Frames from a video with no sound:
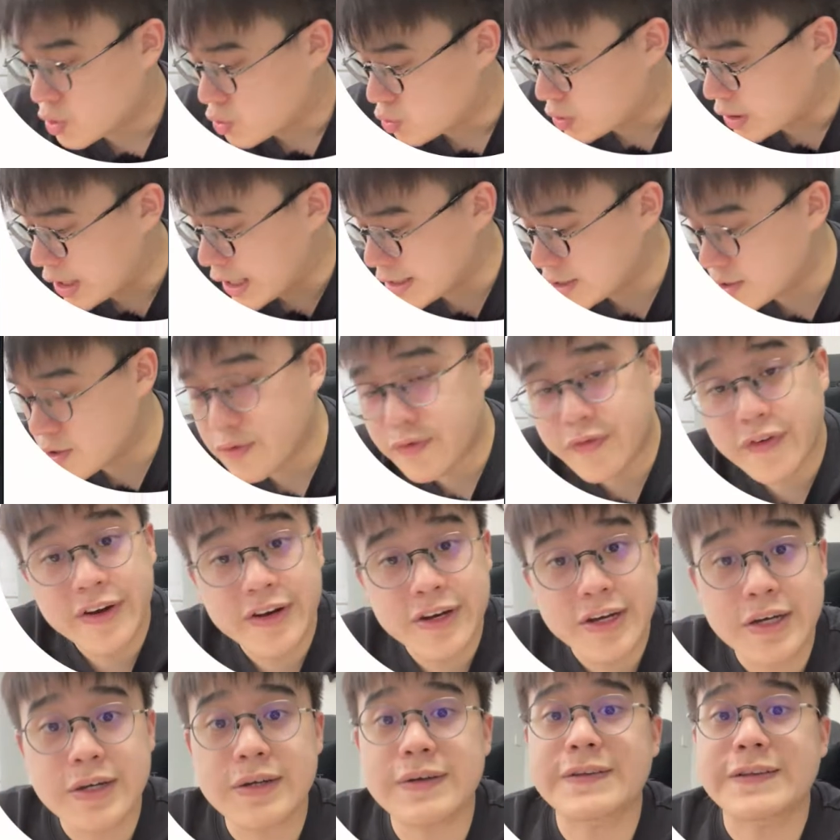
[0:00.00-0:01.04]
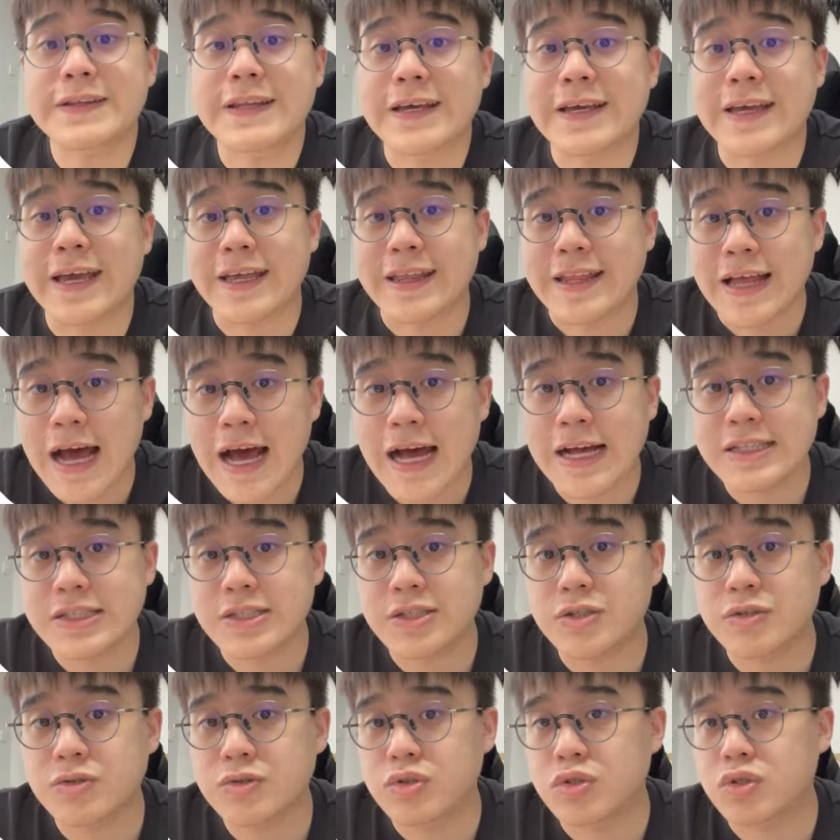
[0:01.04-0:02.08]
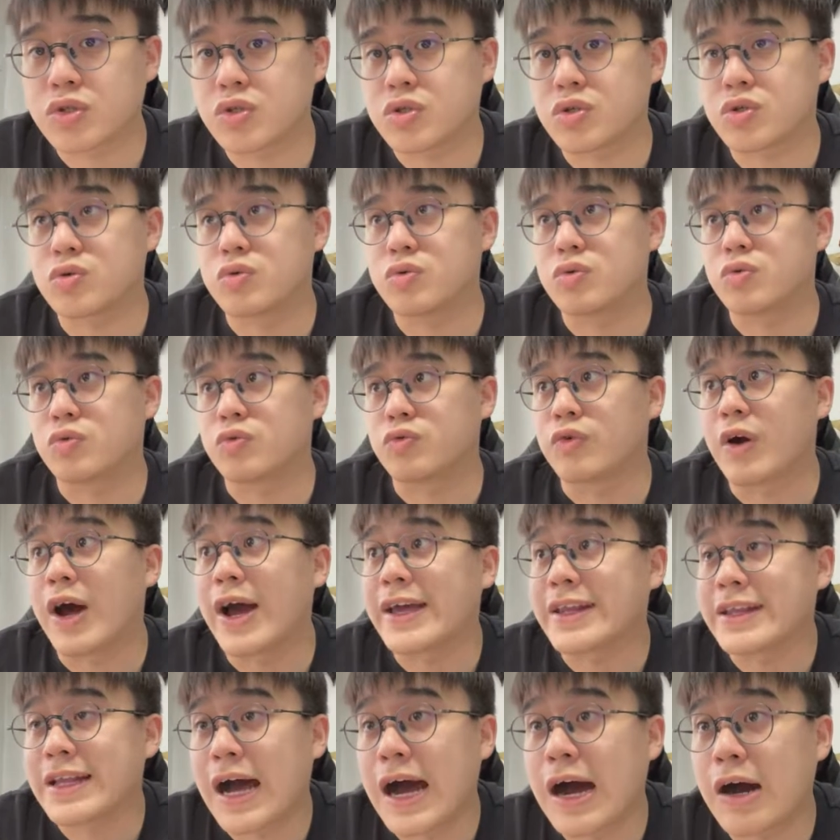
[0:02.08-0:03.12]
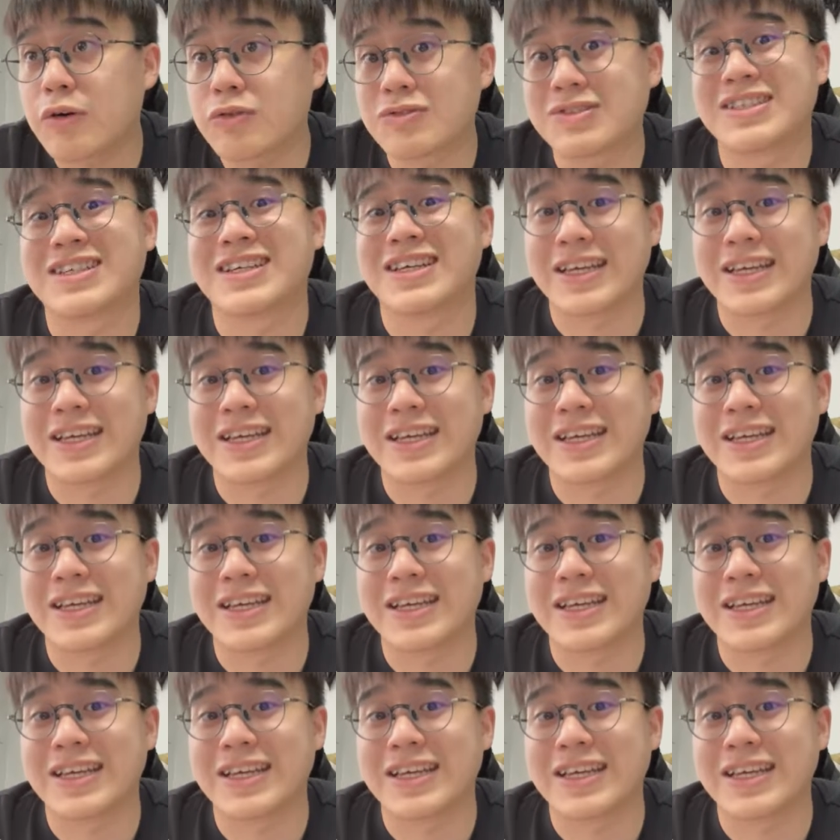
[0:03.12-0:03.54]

to test you further, they can ask you to write out the